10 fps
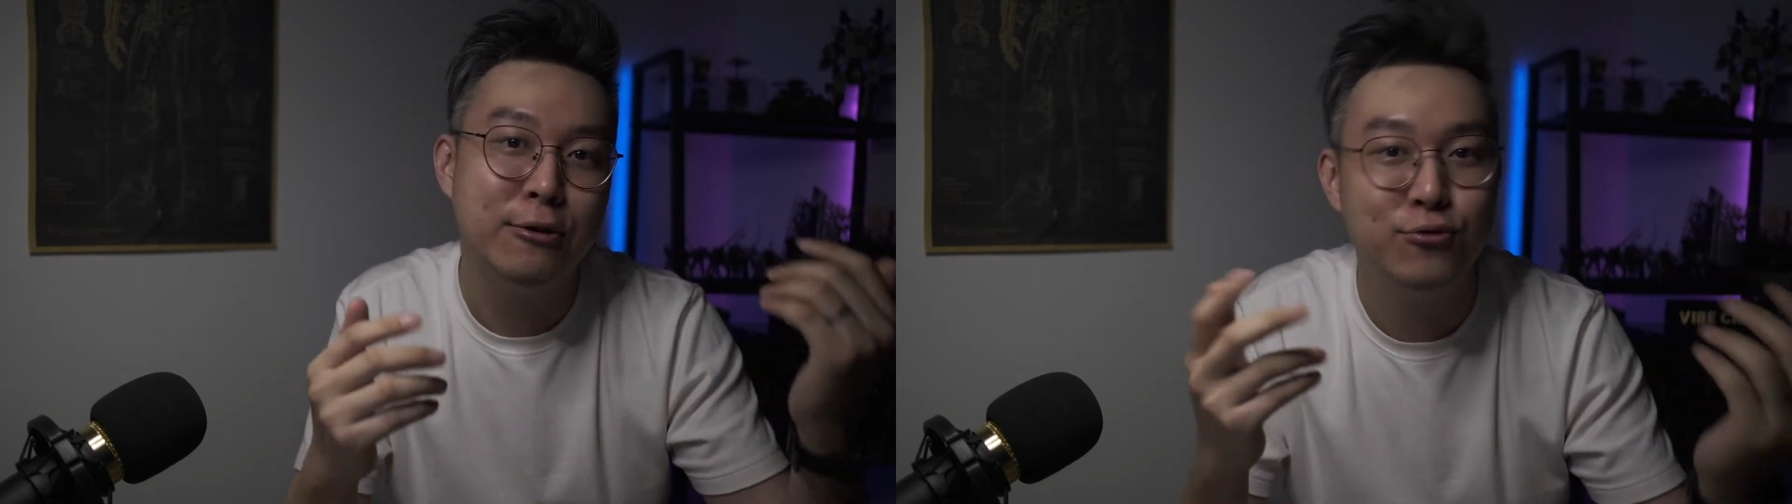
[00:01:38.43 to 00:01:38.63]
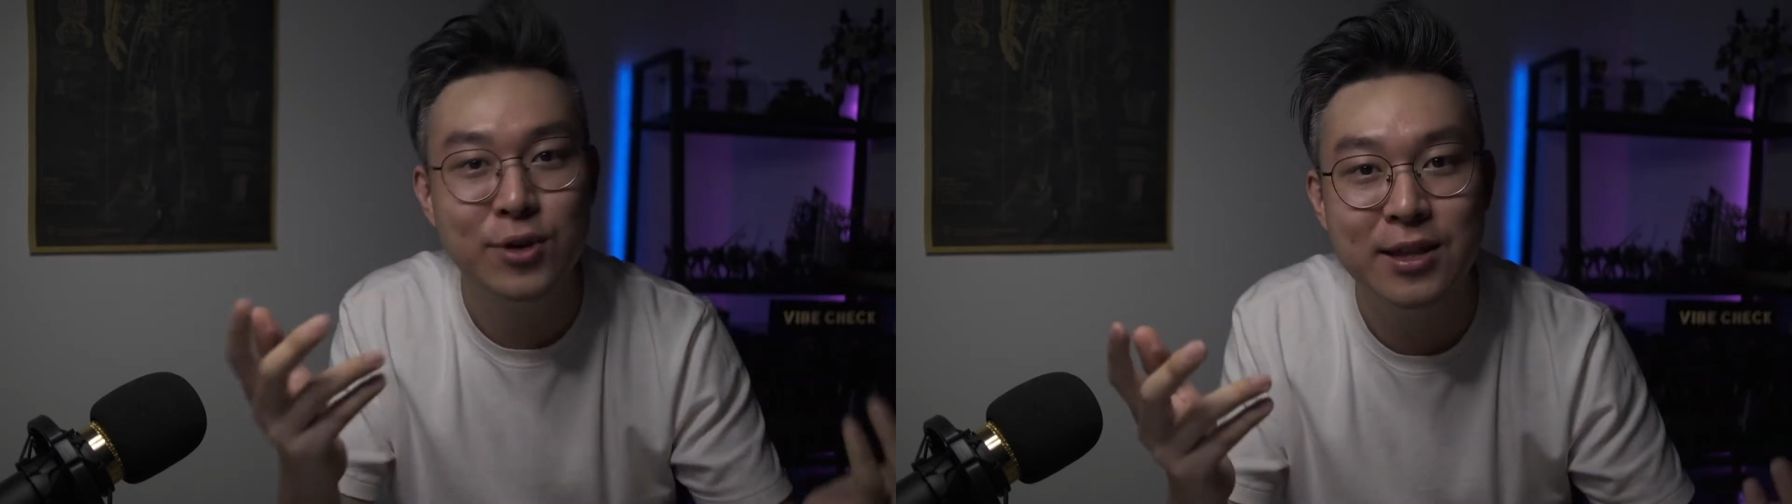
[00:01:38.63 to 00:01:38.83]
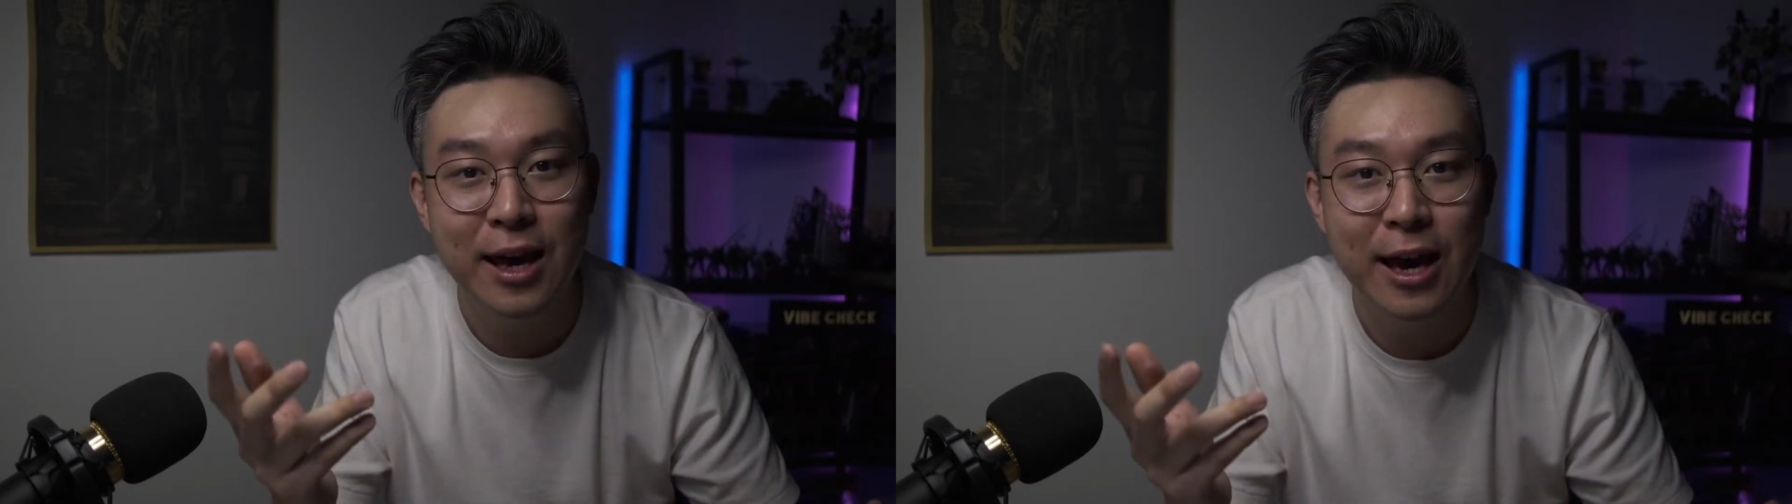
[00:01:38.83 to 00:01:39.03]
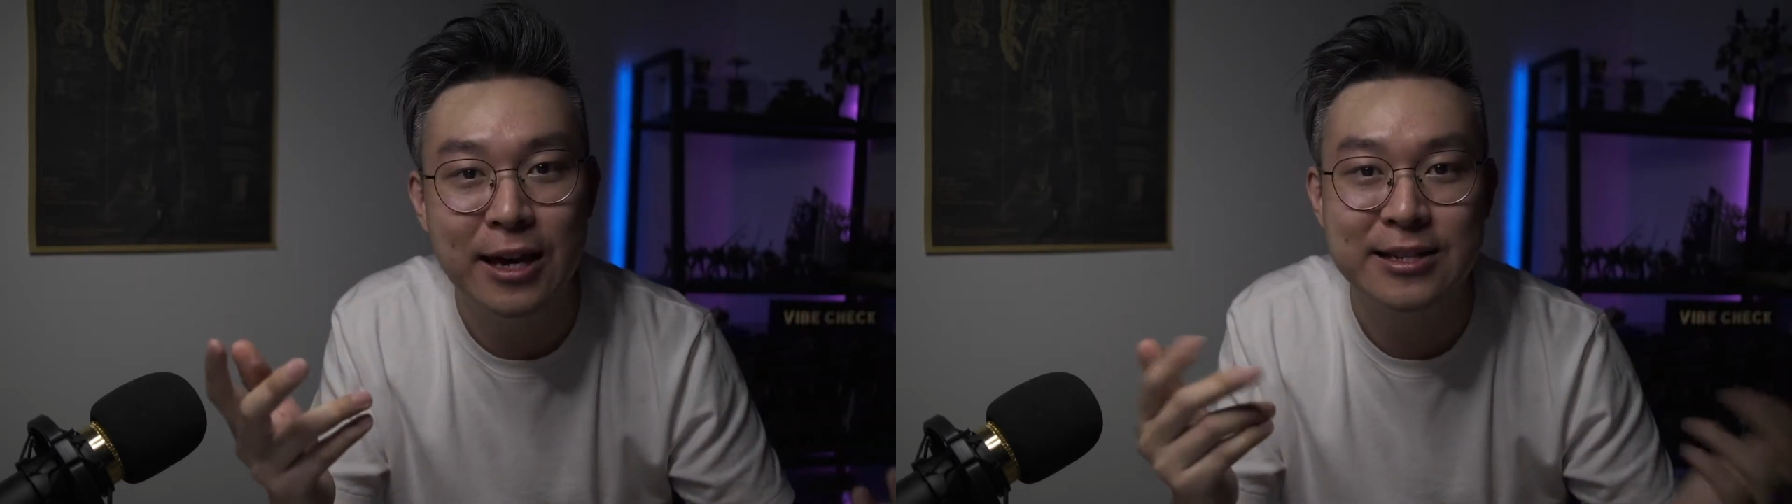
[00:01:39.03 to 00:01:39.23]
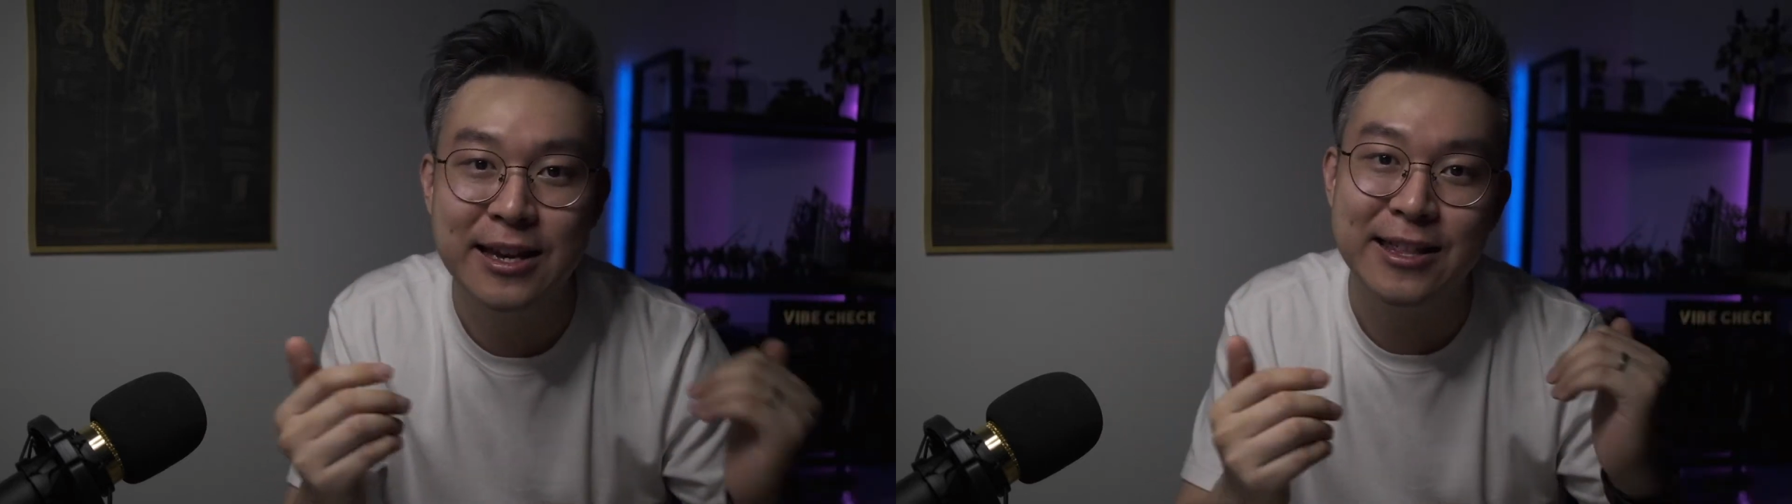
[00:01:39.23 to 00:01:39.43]

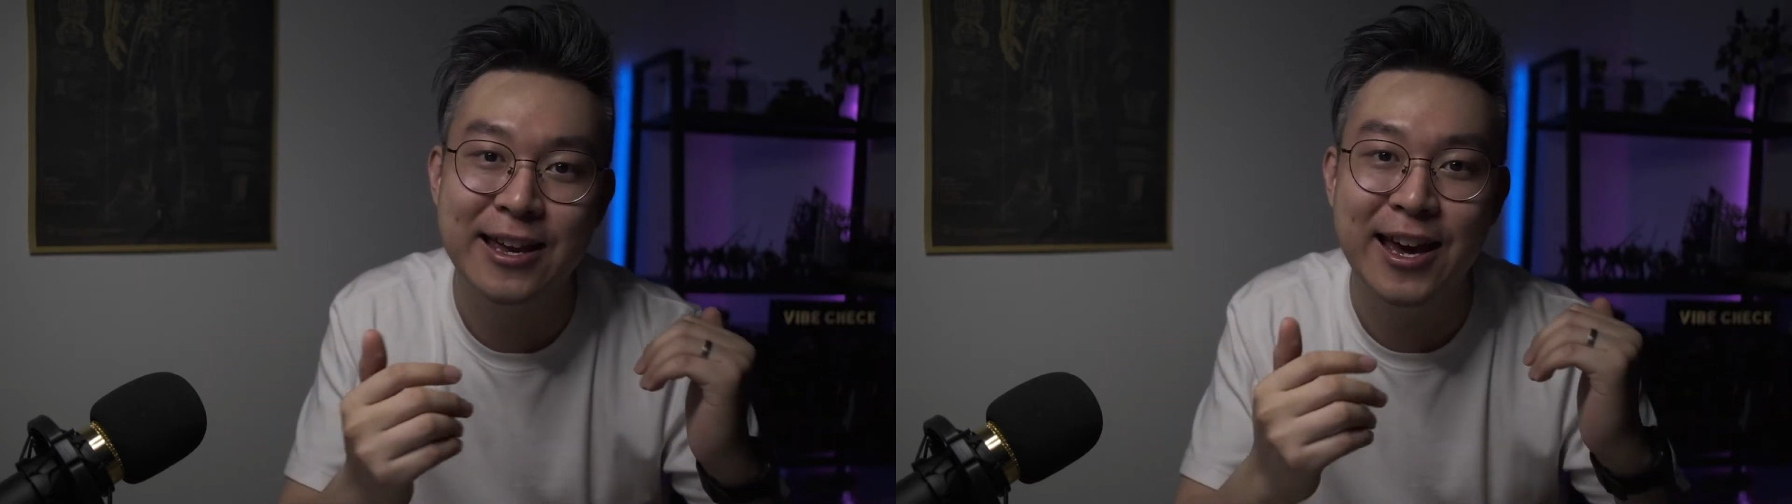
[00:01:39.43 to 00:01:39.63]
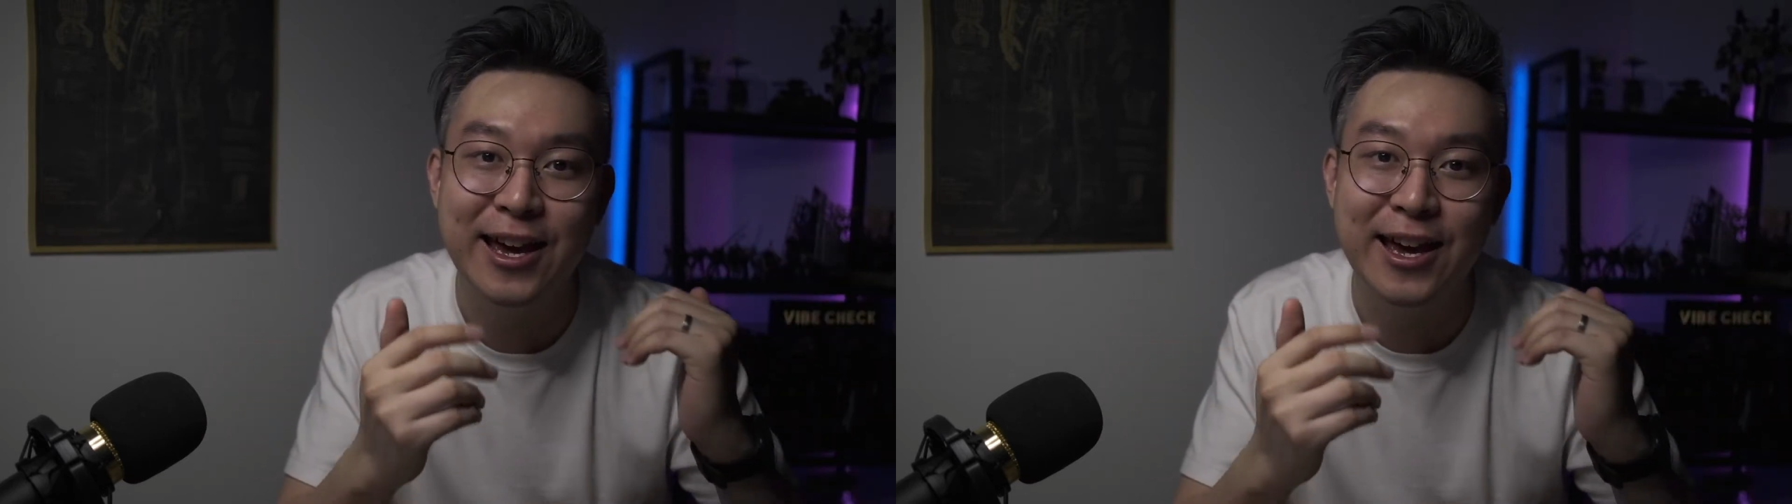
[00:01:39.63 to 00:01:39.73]
relax, and